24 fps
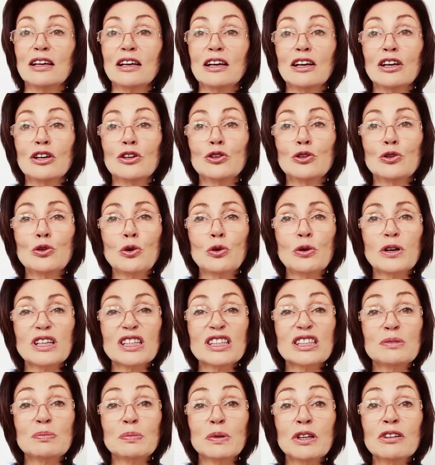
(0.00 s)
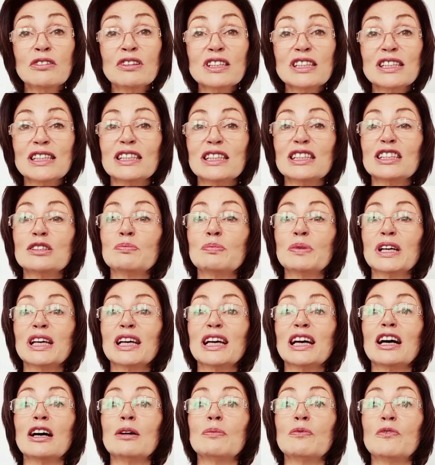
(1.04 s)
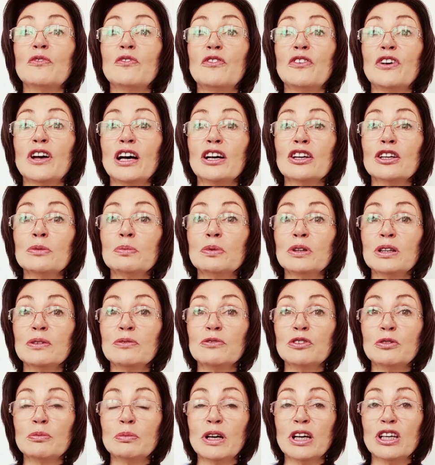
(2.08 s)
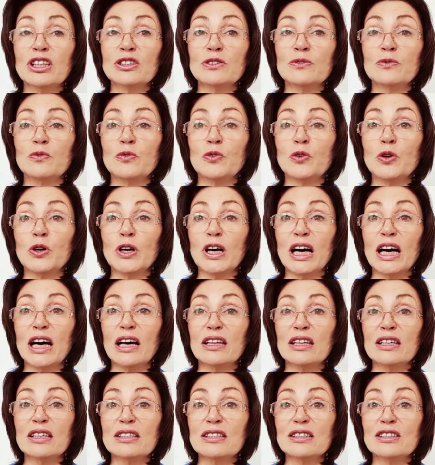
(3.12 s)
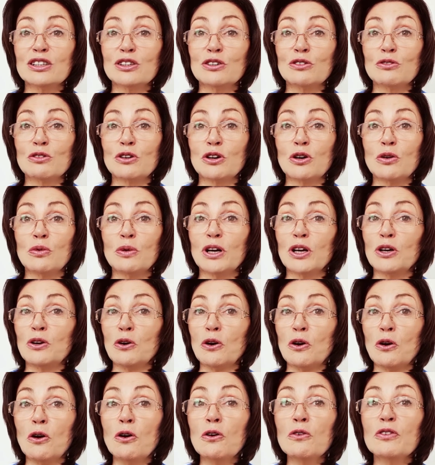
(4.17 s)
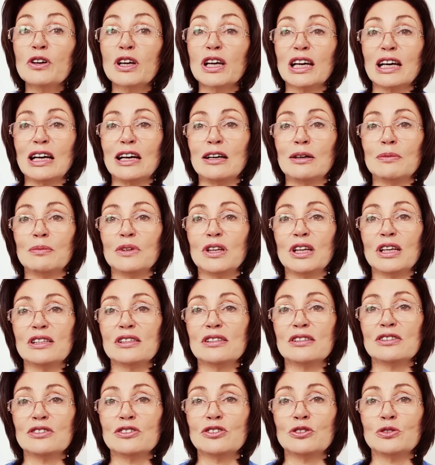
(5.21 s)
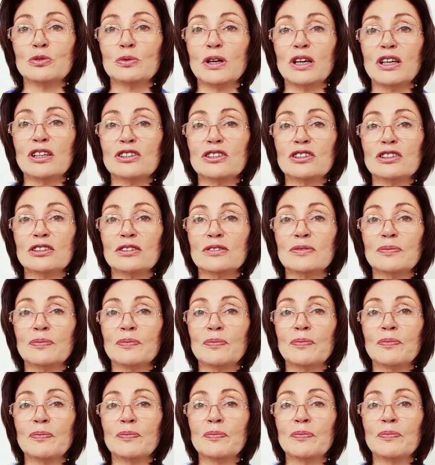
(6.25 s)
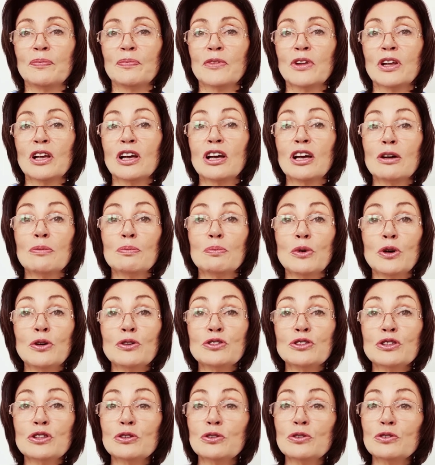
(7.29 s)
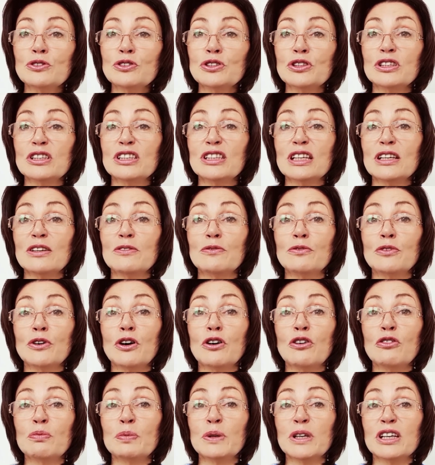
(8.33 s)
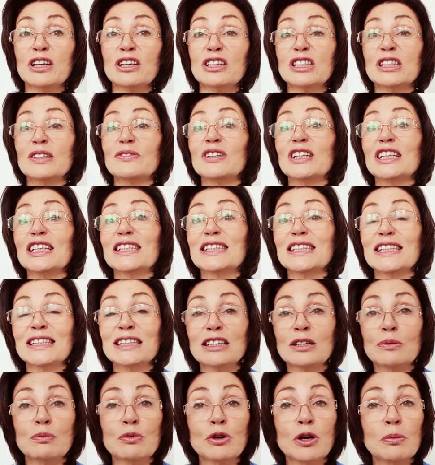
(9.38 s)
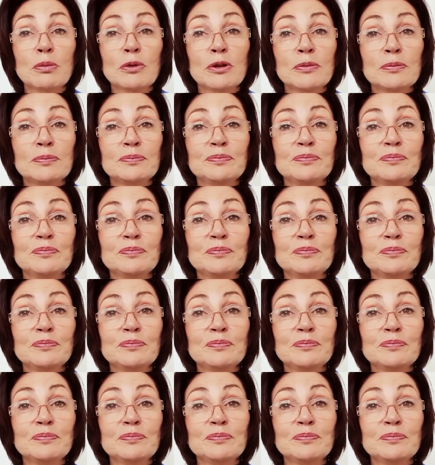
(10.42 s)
Your experiences become valuable information for others to grow and overcome their situation. Most solutions evolve because of an existing problem.